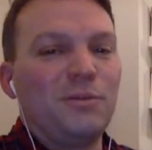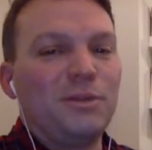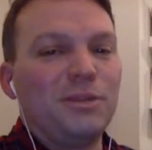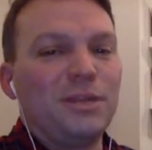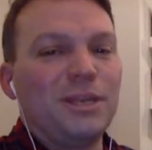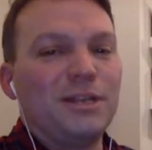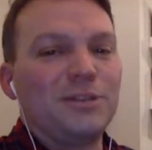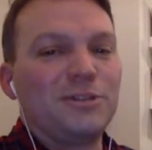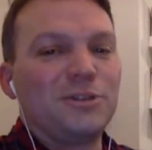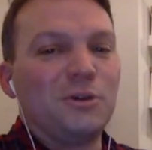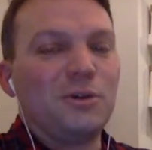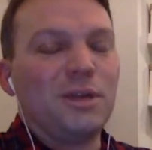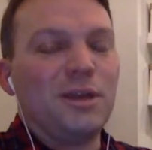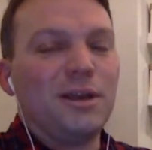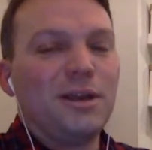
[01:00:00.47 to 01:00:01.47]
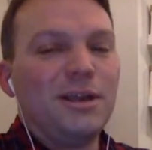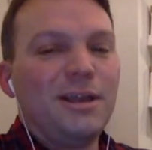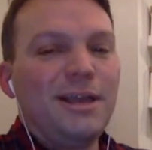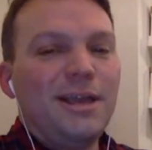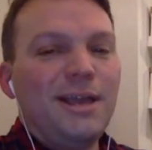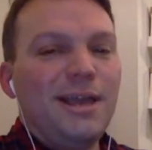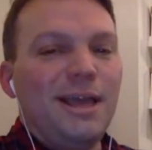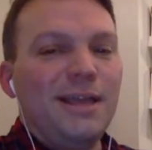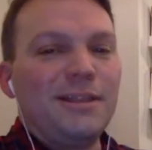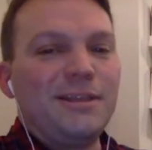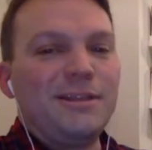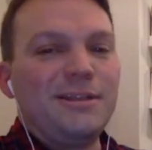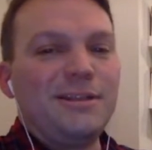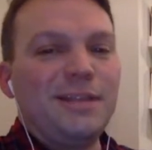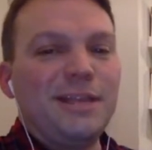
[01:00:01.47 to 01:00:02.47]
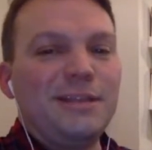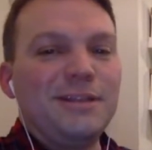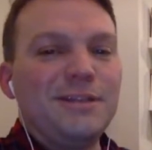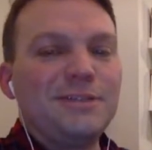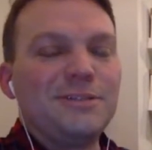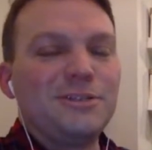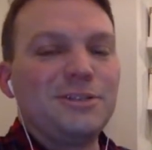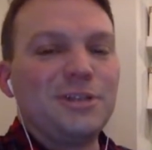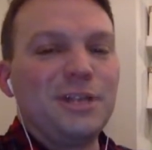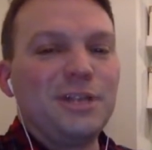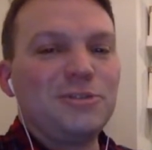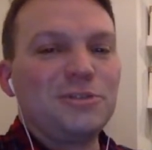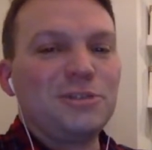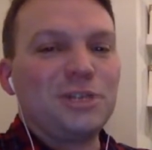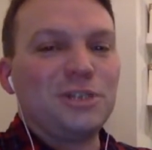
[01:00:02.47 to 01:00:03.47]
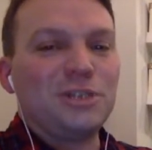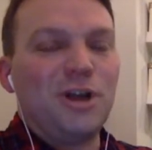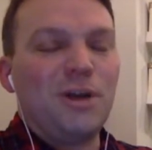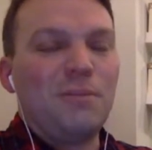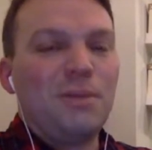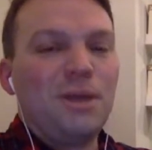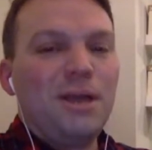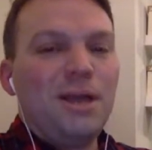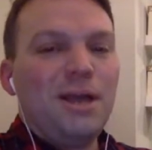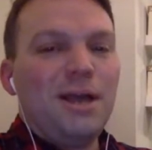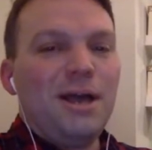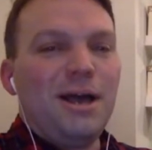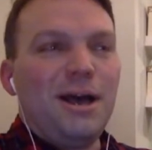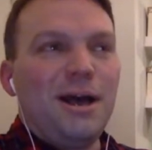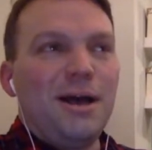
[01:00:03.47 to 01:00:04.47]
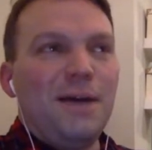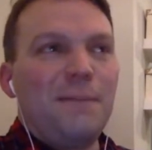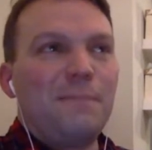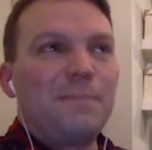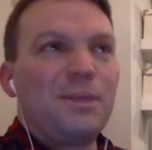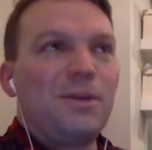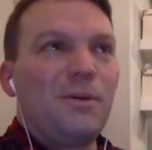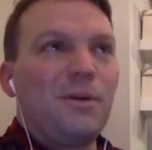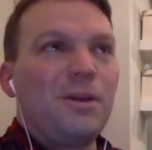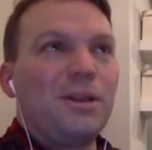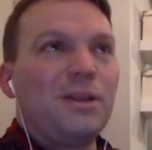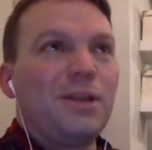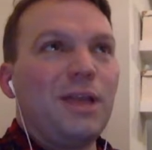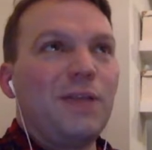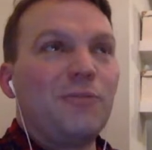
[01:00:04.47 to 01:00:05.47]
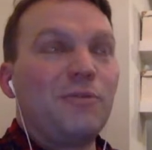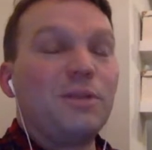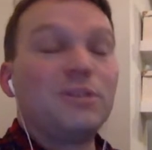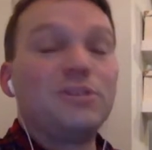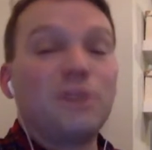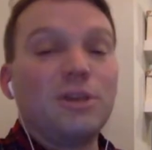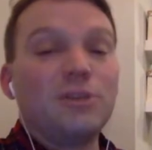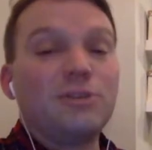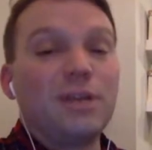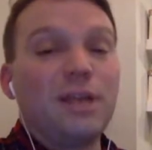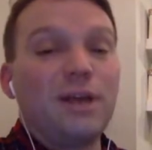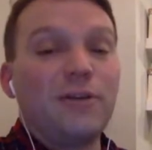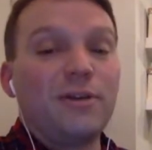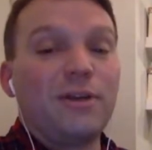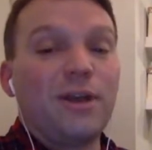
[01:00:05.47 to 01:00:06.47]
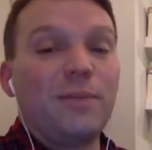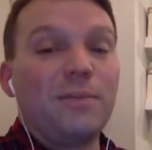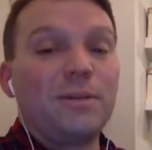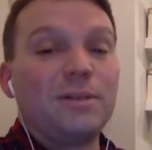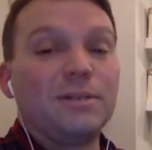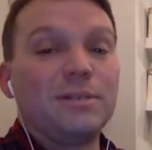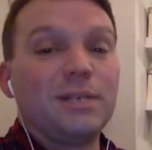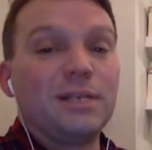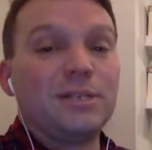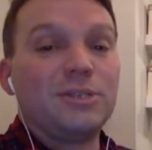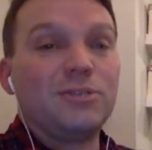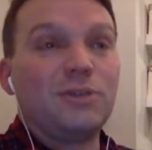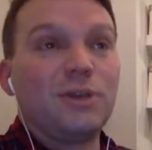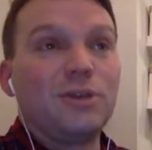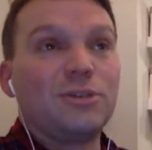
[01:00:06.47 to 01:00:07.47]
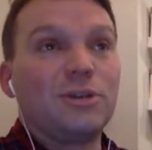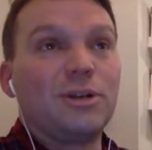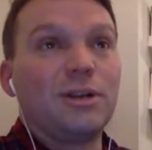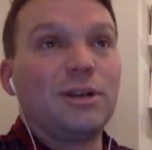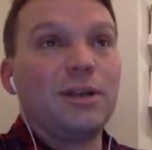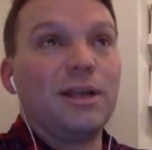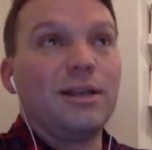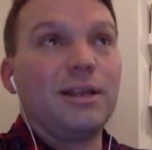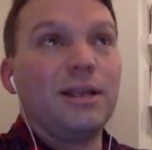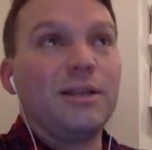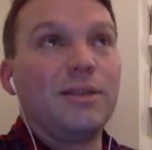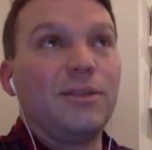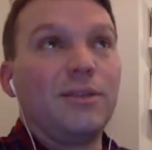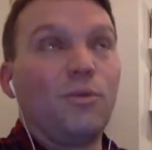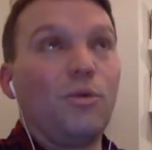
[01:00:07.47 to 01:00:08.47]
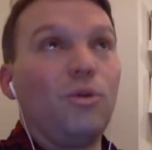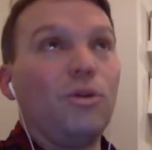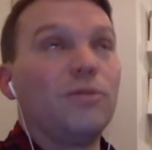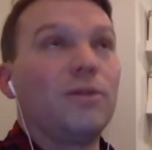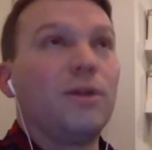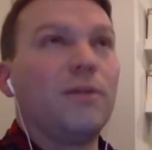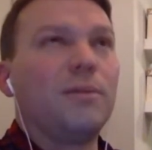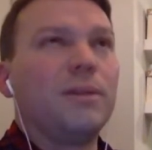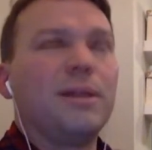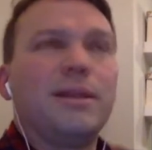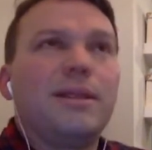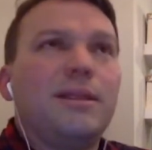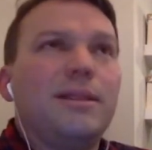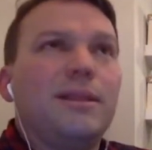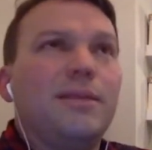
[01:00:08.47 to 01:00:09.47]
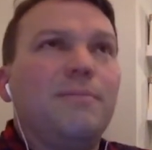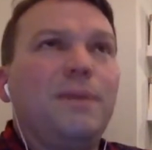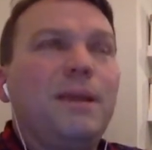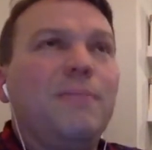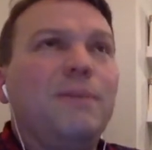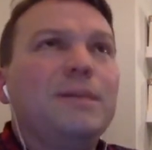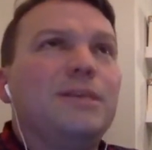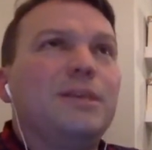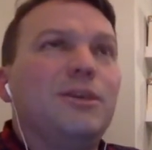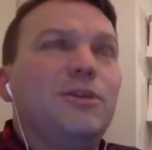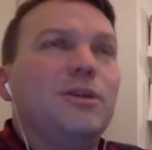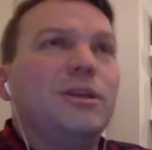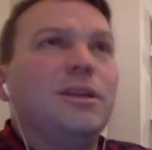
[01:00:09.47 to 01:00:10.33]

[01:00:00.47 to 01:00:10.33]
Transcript: within Estonia, and they've done such an interesting job going and restructuring how their government is structured, and the role of government. Like basically, you